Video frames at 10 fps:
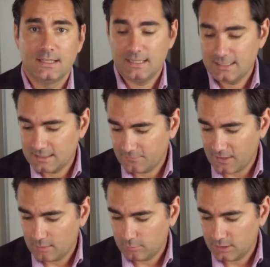Is it
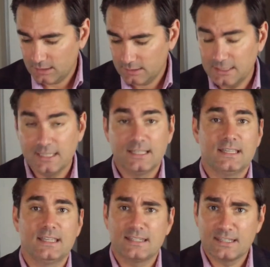family?
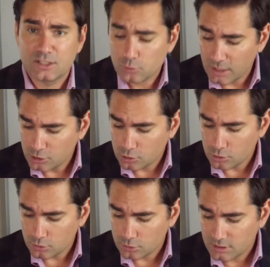Is it
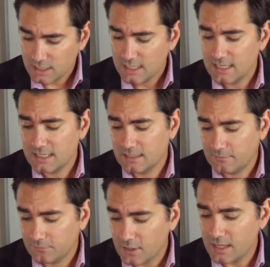strangers? Is it
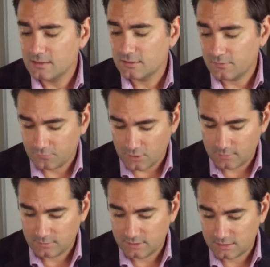friends of
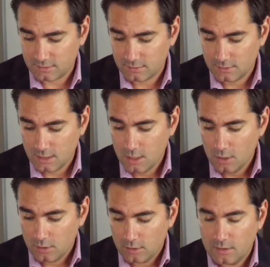friends?
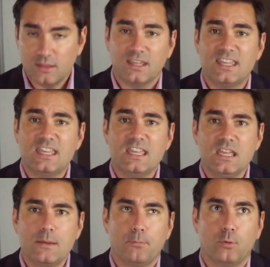The
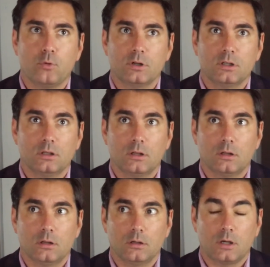key important
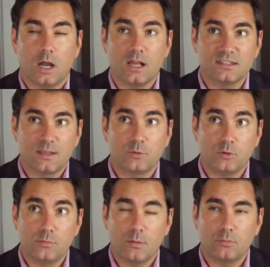concept to
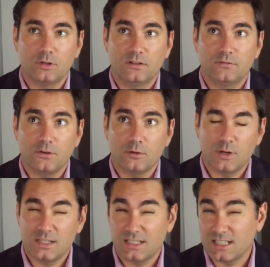remember in
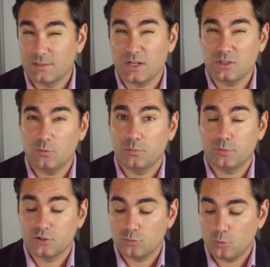fundraising, especially with
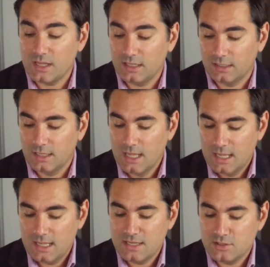persuading,
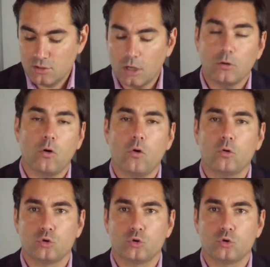is not all